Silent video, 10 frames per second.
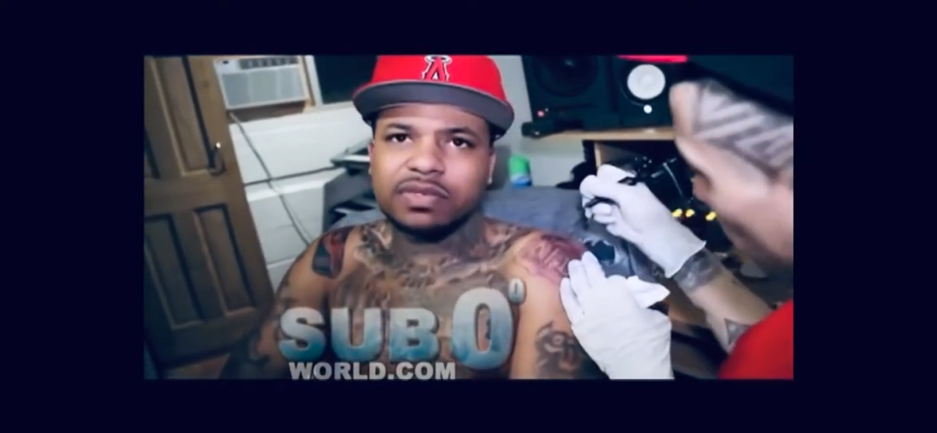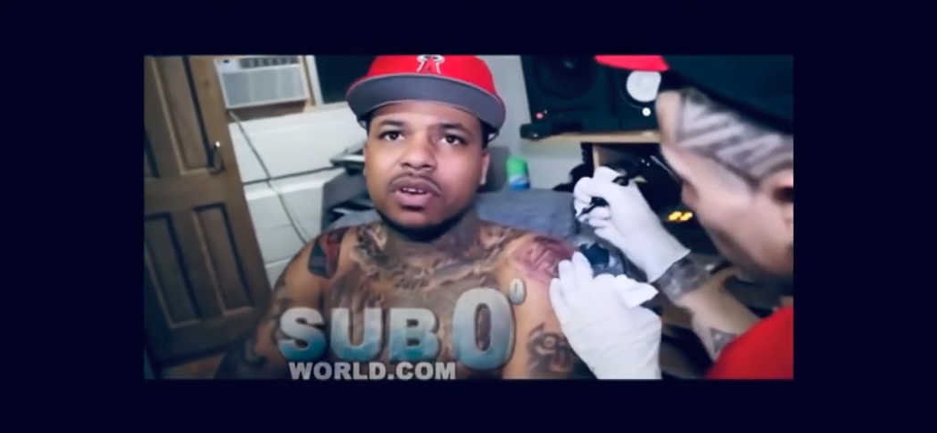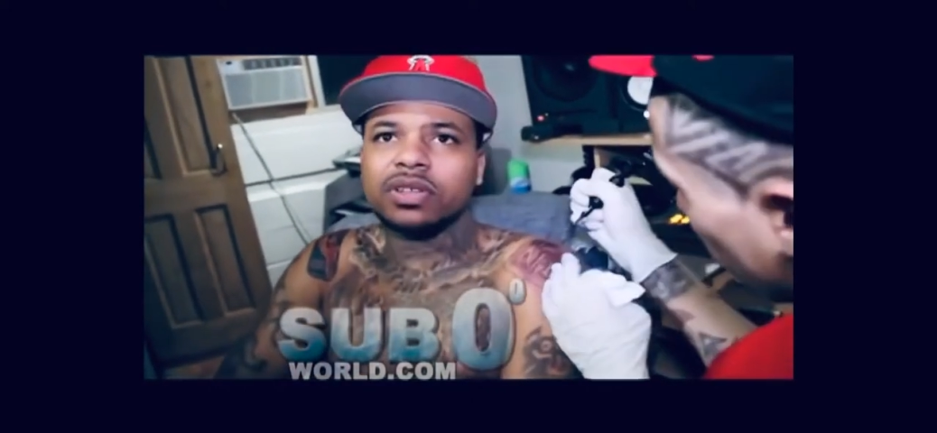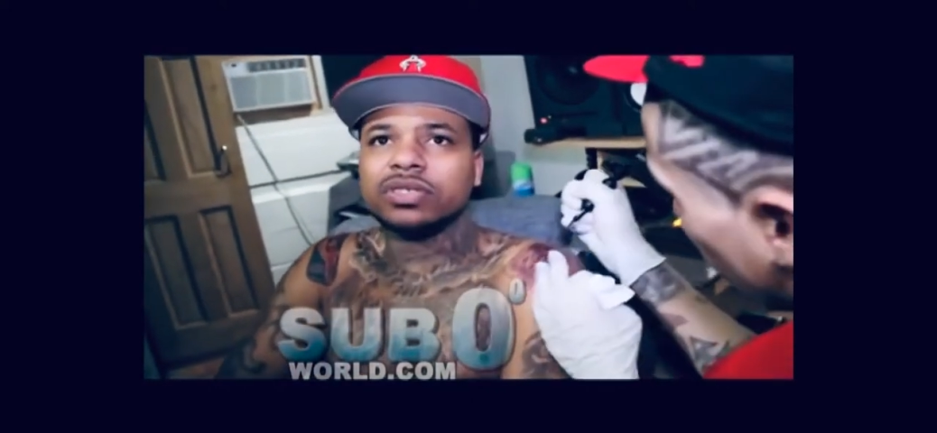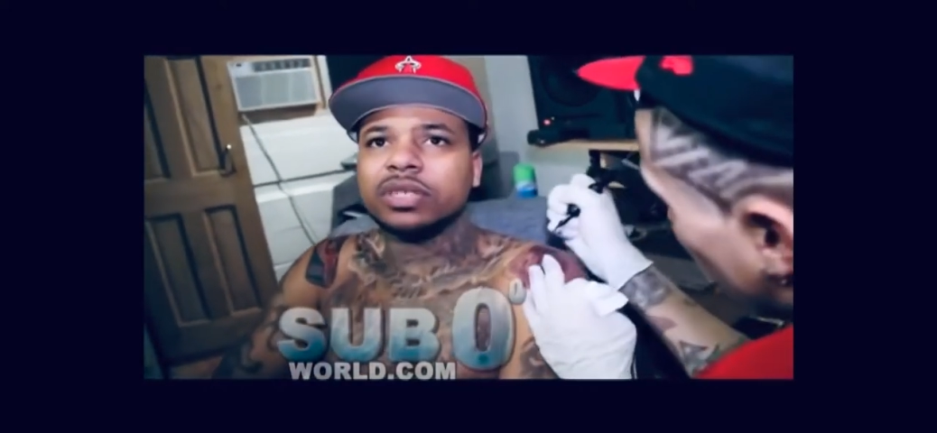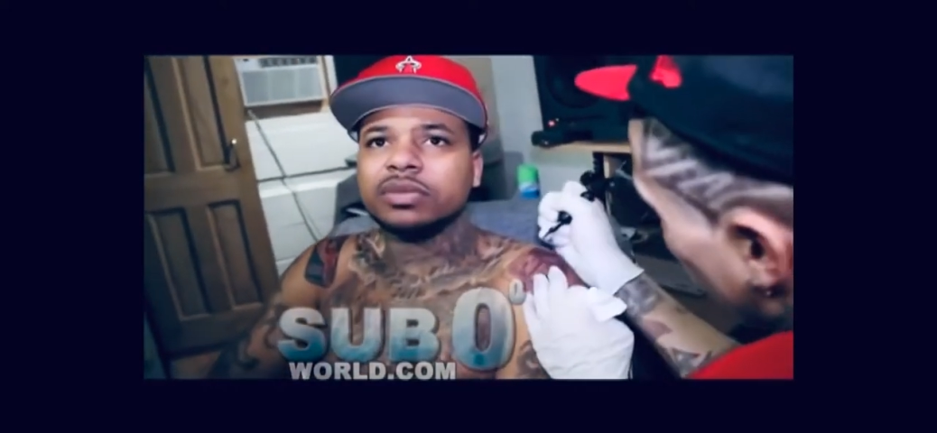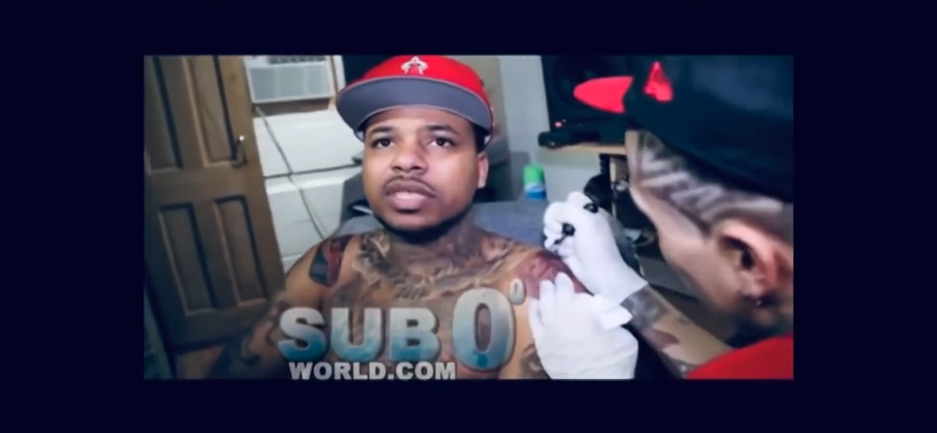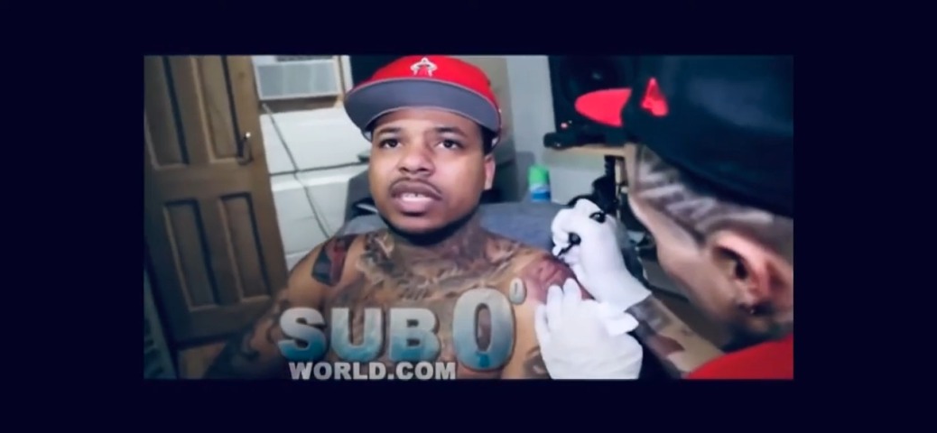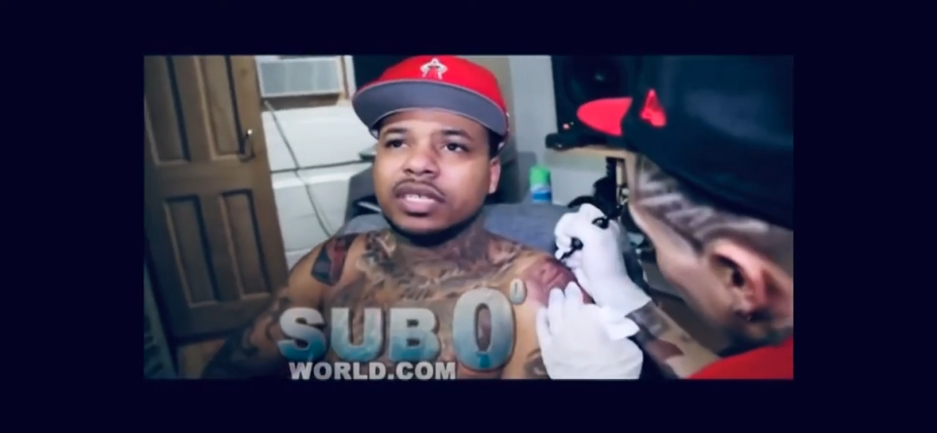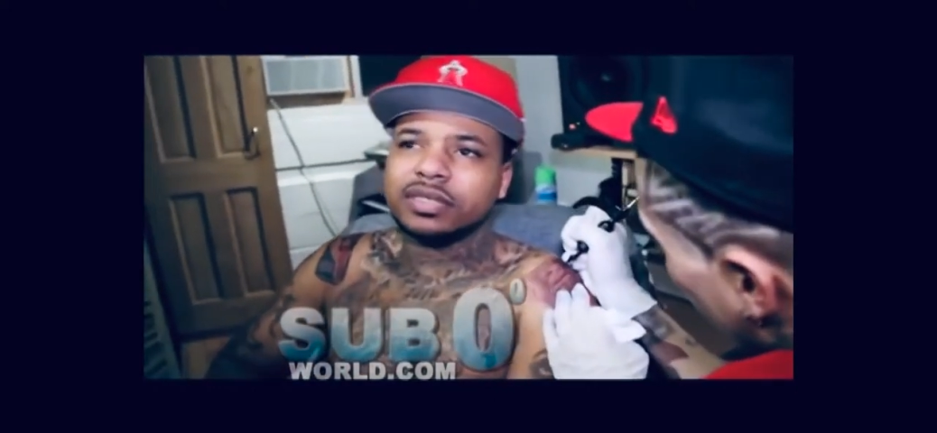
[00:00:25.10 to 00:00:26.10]
thoughts, you know what
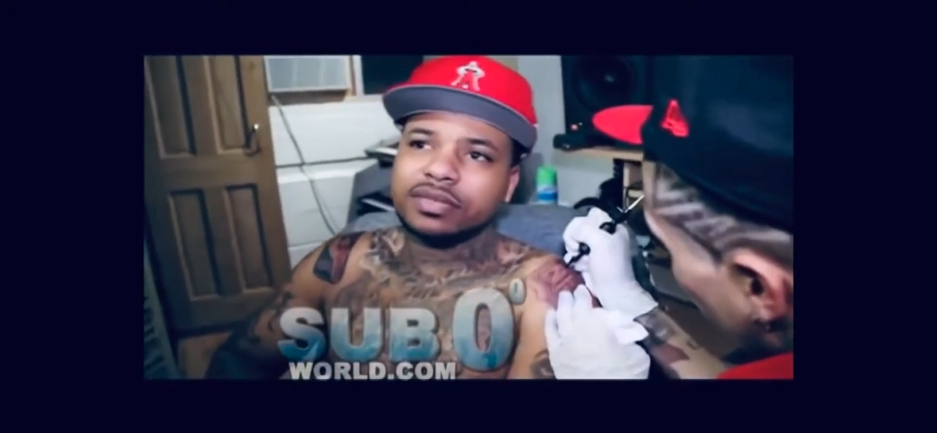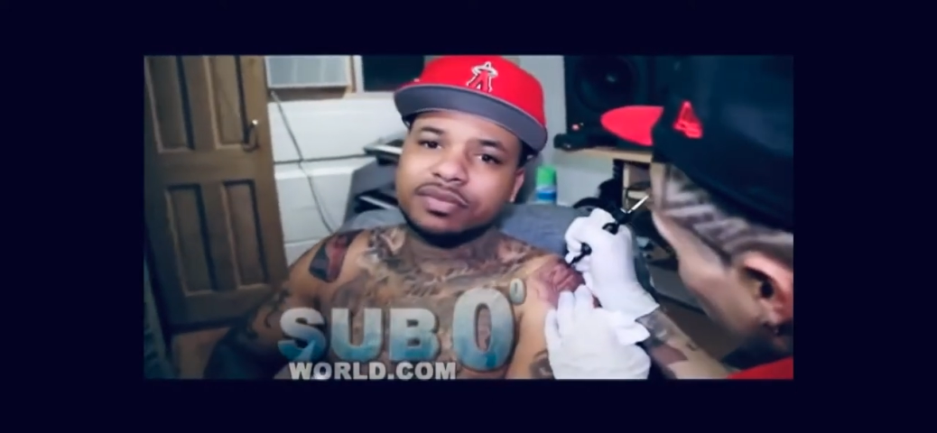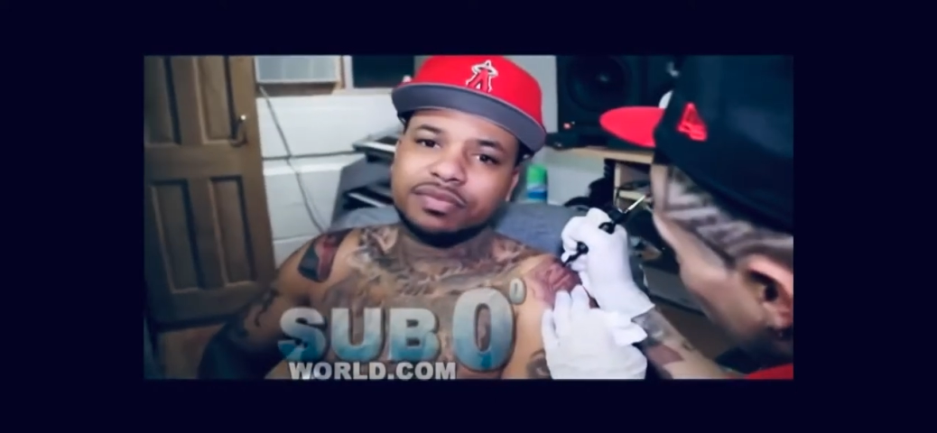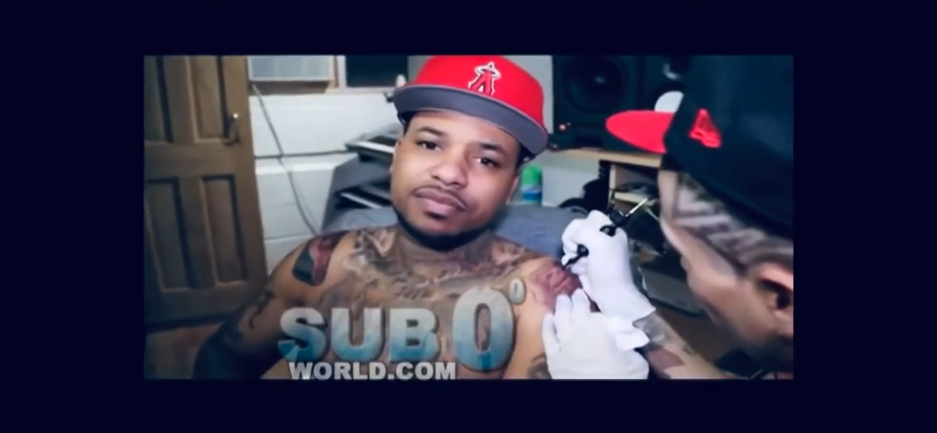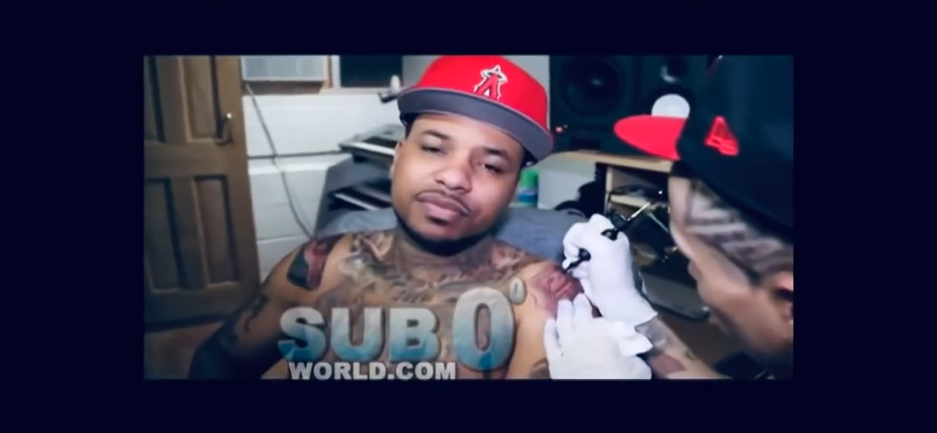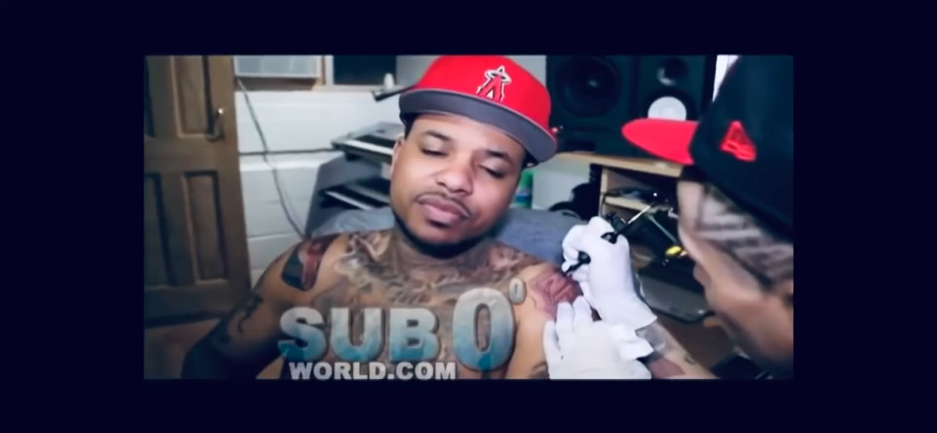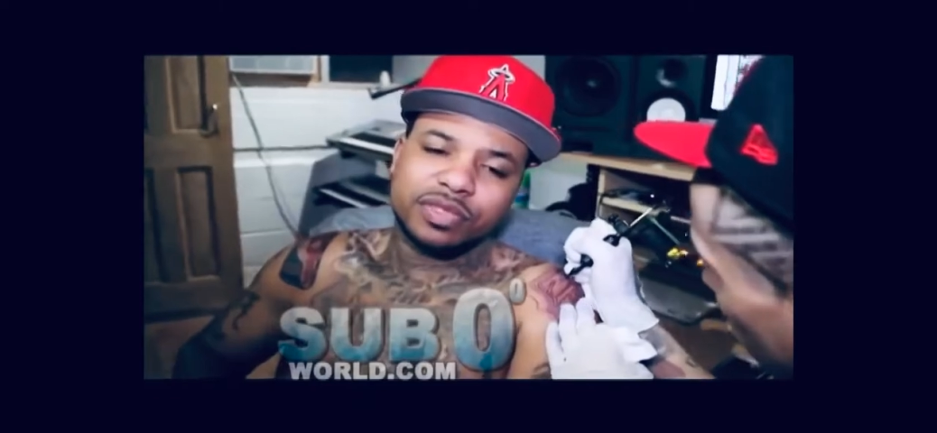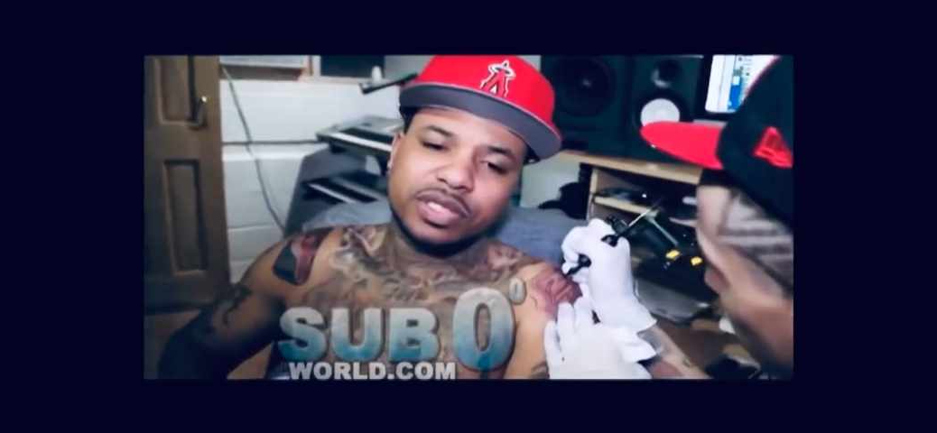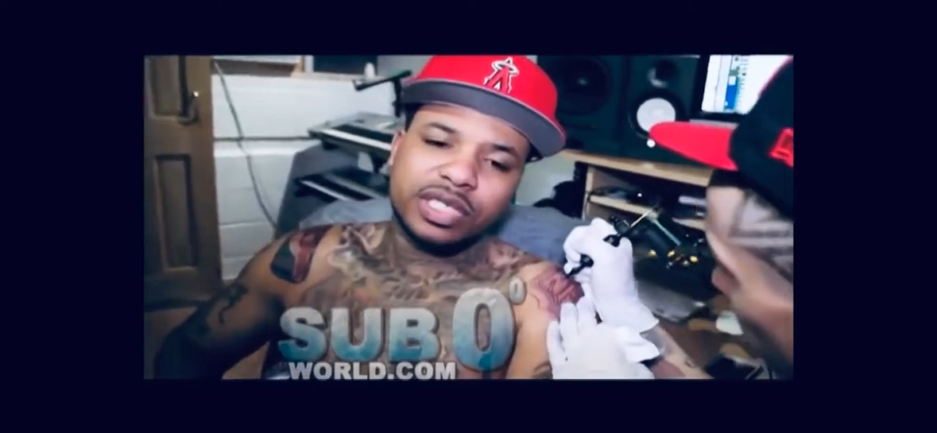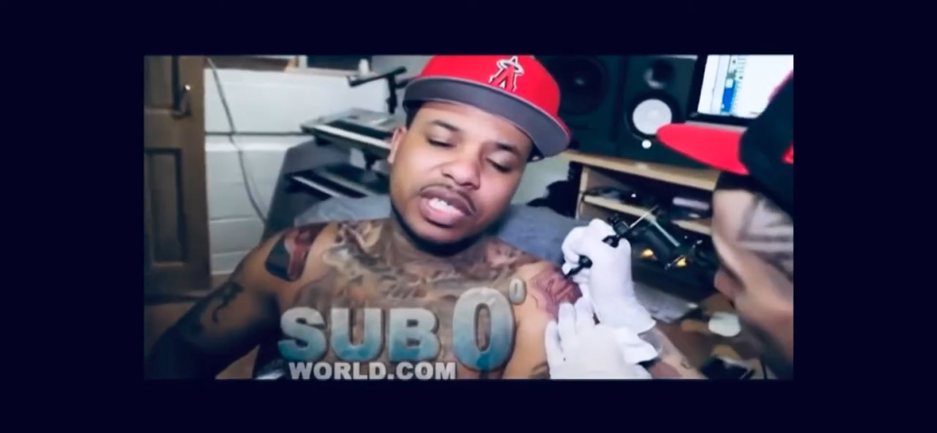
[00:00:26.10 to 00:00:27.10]
I'm saying? Okay,
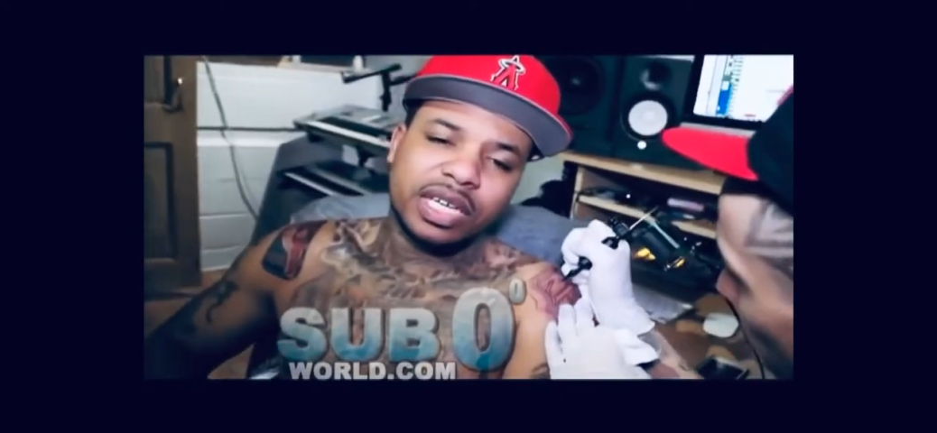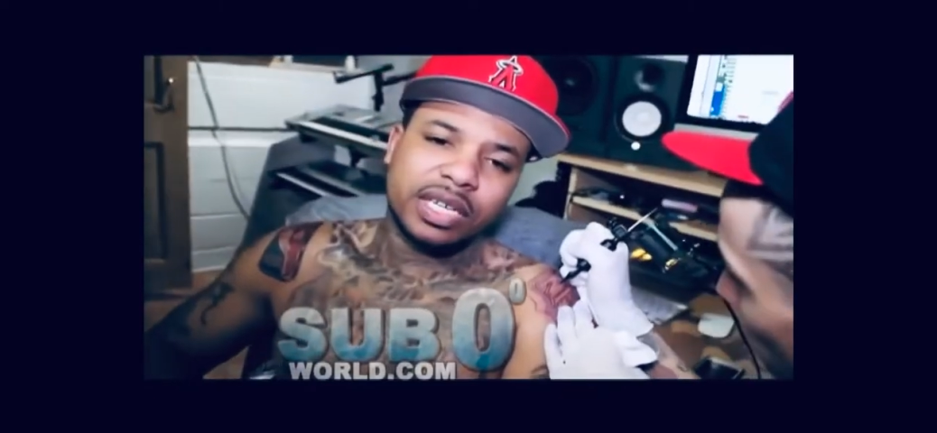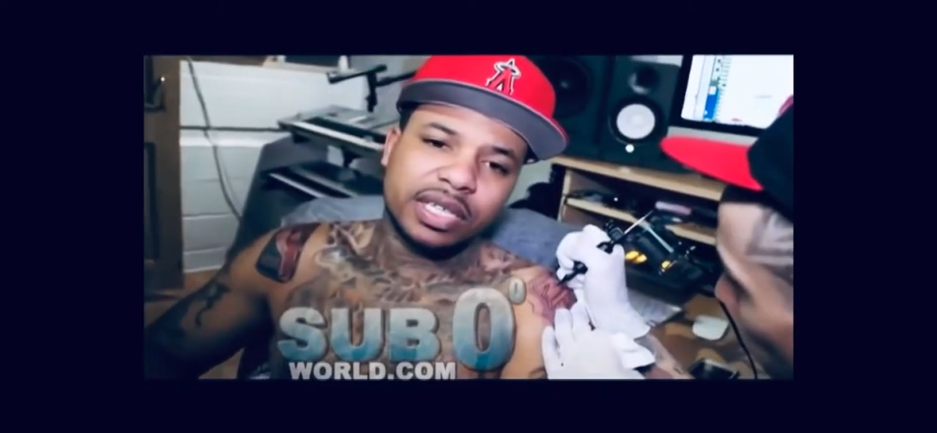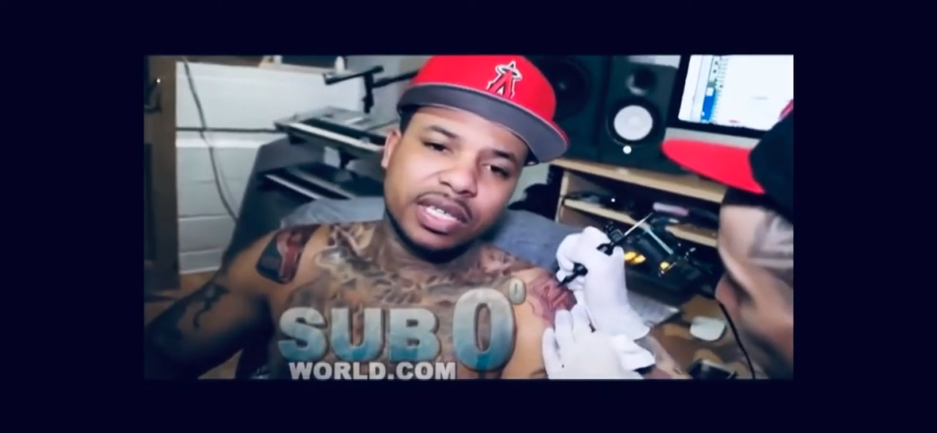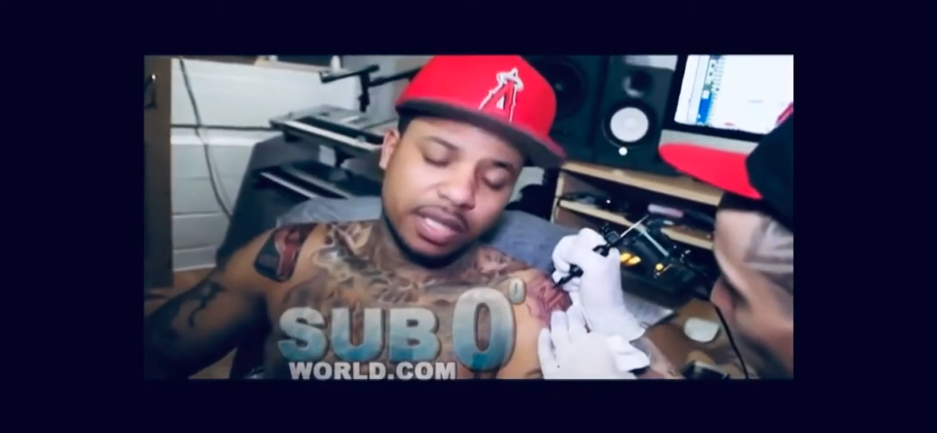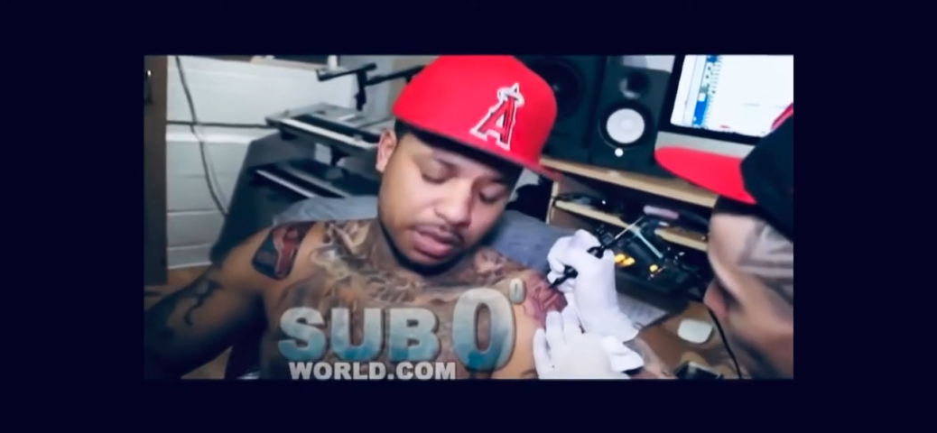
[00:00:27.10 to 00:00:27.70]
there was a lot of rumors